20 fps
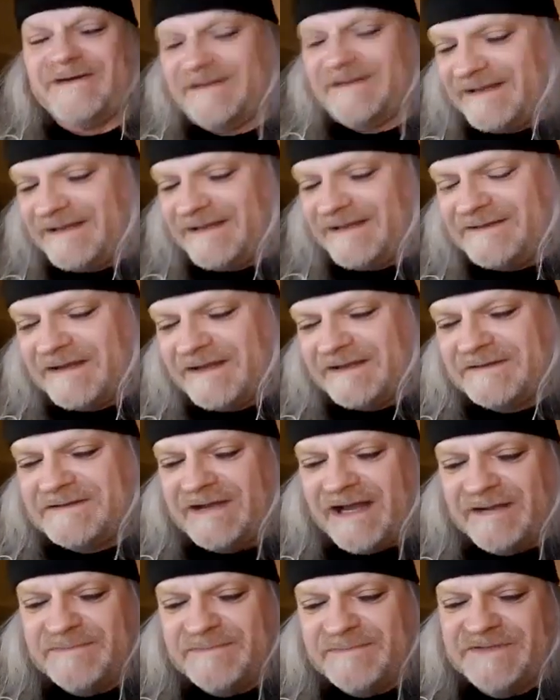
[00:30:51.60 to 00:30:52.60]
in
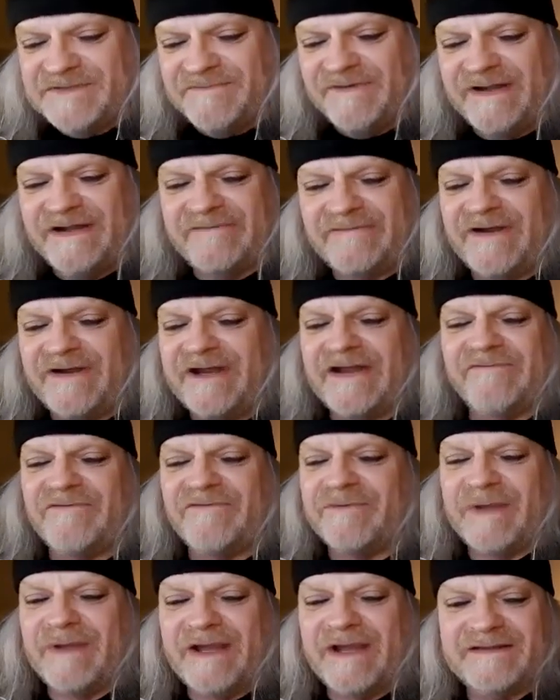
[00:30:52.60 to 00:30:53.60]
times where
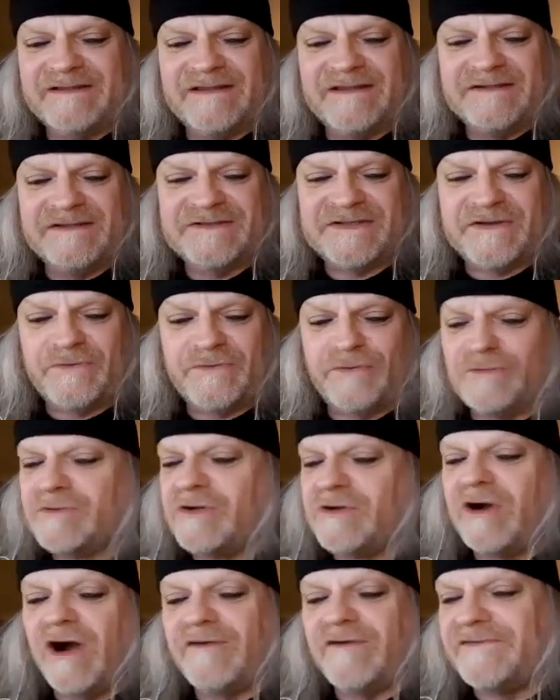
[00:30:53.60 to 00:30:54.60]
every band has their own
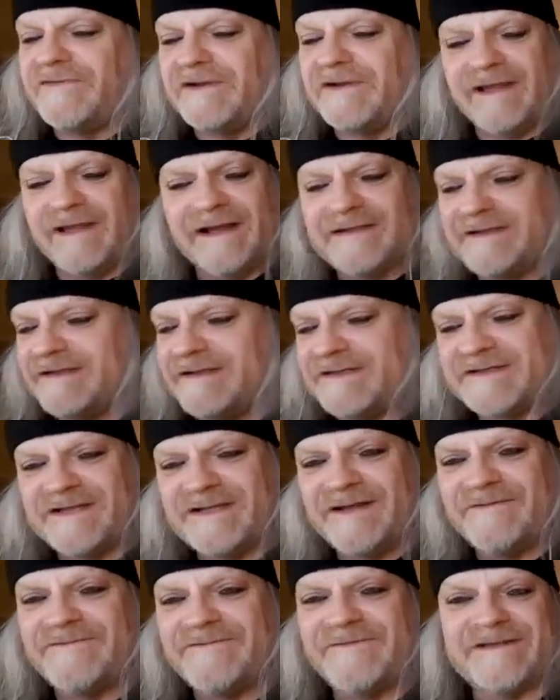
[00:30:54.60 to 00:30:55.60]
coffee line and
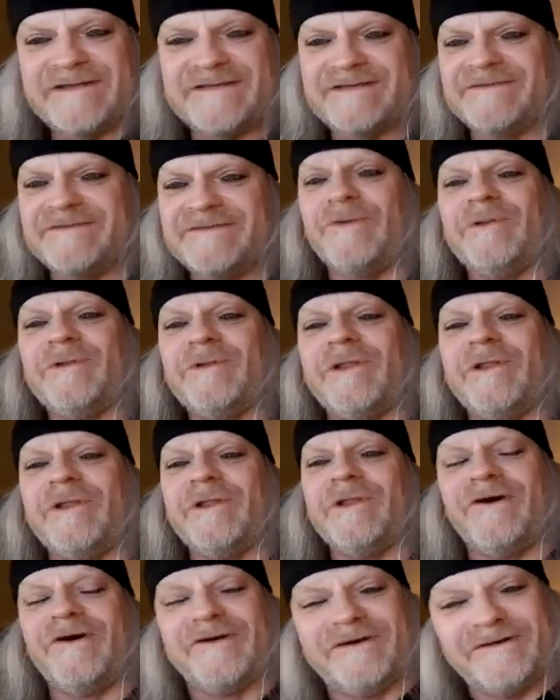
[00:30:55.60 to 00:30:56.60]
stuff, it's no
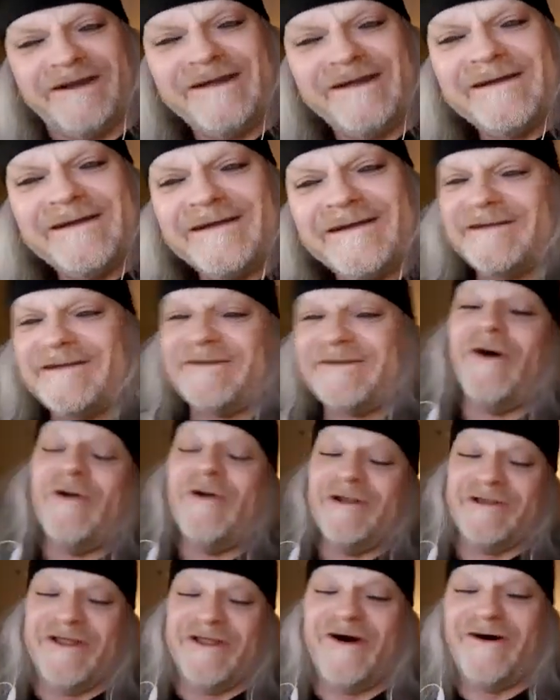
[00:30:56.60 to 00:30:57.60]
longer no
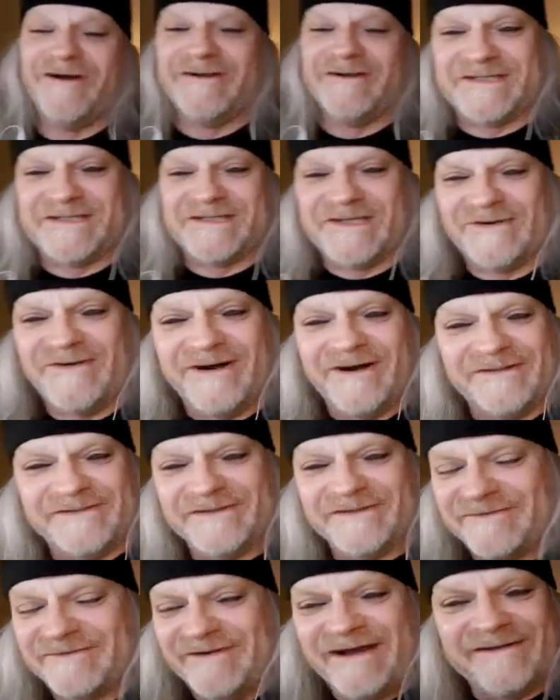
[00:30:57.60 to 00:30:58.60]
longer so
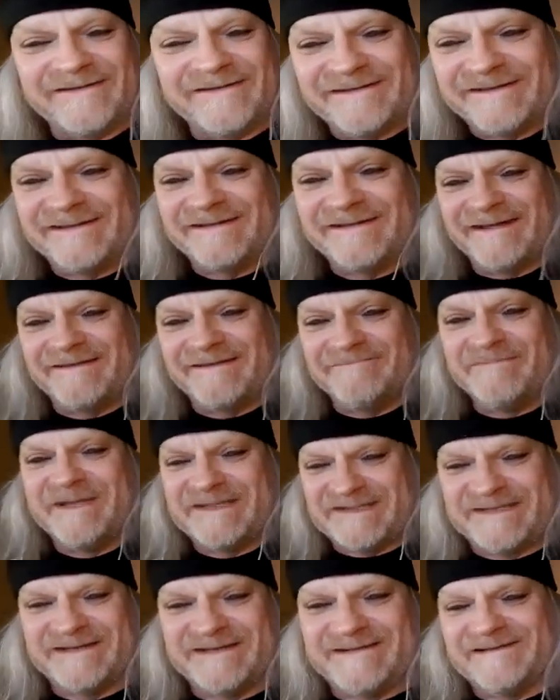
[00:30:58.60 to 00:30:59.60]
underground and
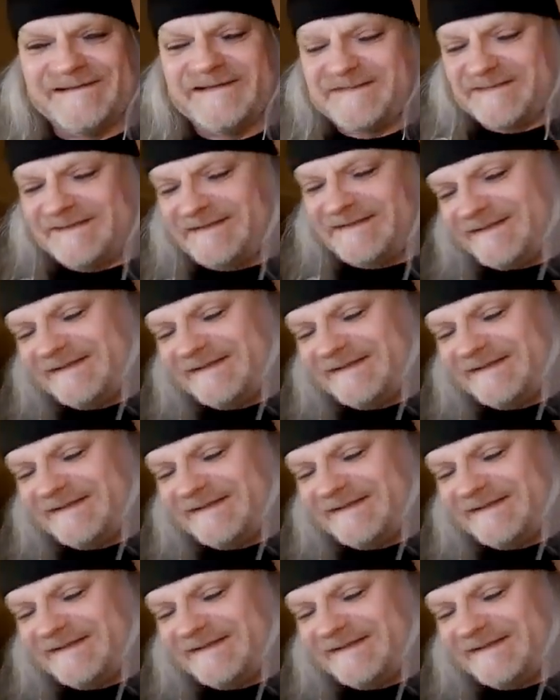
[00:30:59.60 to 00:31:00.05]
mystical, is it?